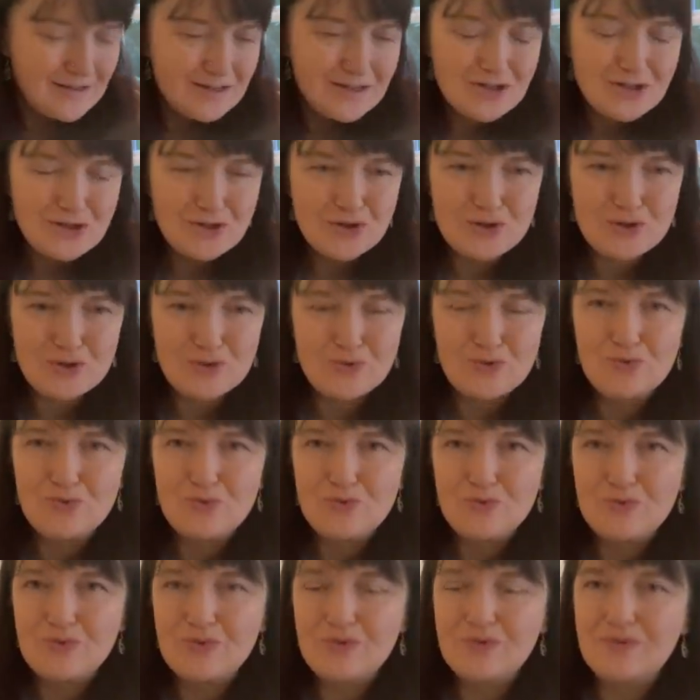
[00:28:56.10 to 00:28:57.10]
So
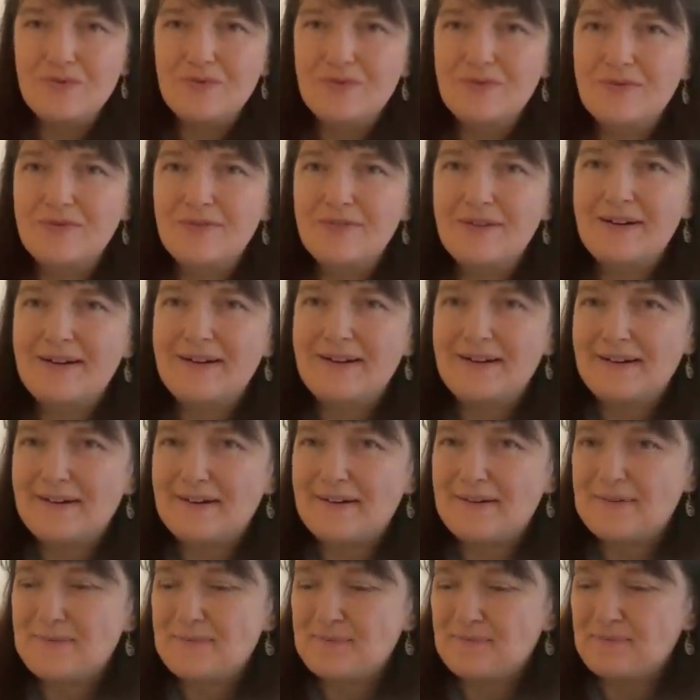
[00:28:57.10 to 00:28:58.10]

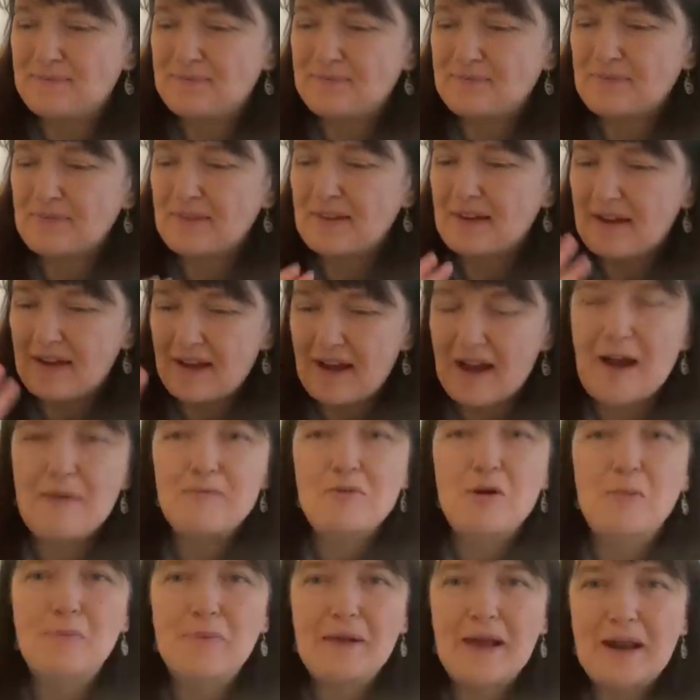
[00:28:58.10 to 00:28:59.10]
I'm
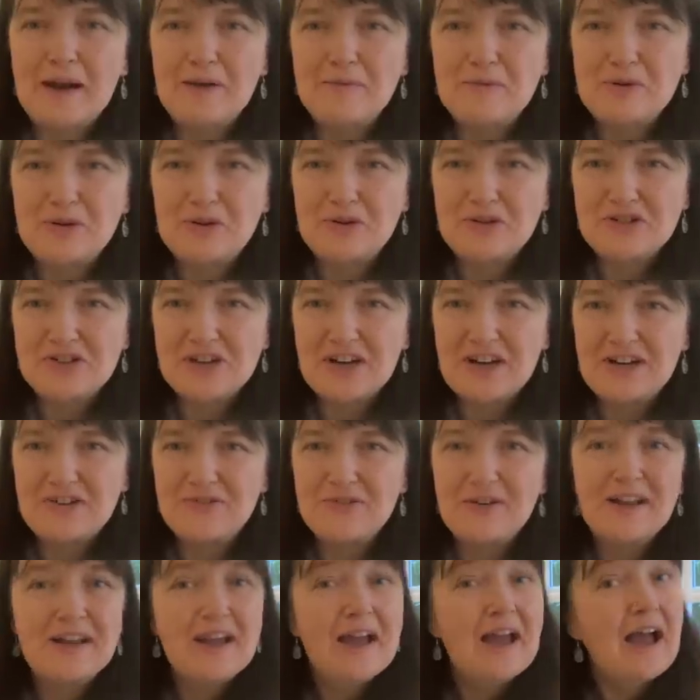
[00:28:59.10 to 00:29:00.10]
not planning beyond
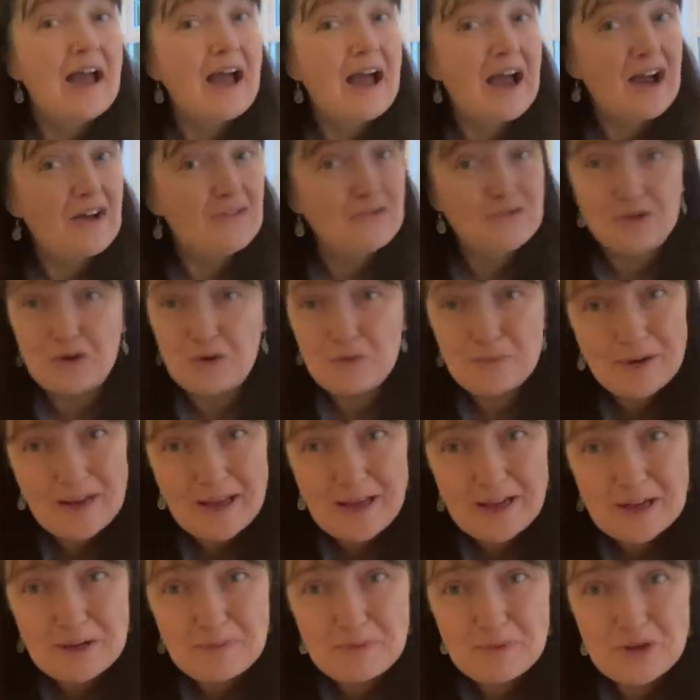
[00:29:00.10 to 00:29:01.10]
January. Have you
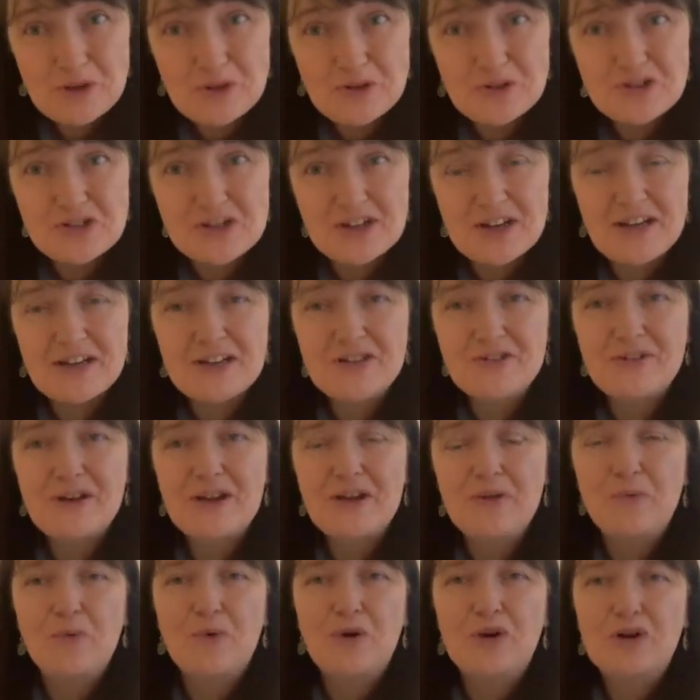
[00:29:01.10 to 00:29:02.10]
planned beyond January?
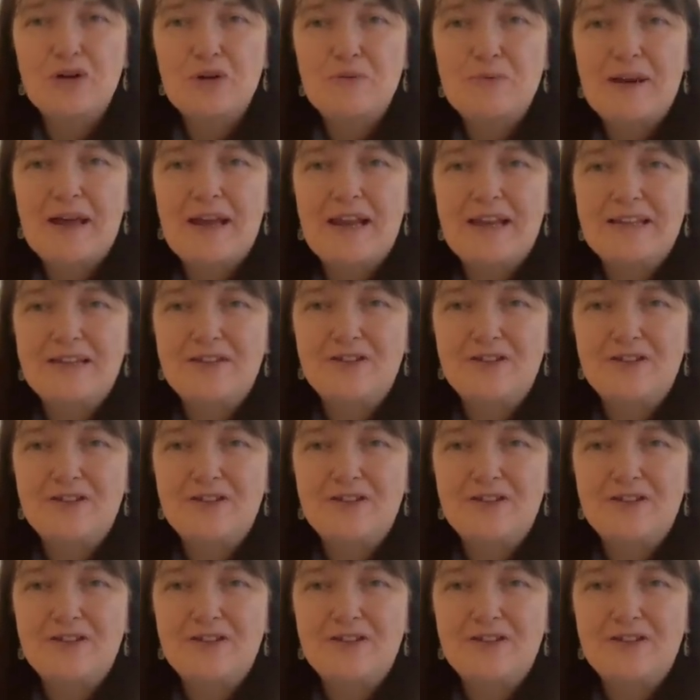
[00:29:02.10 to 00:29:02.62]
What are you planning to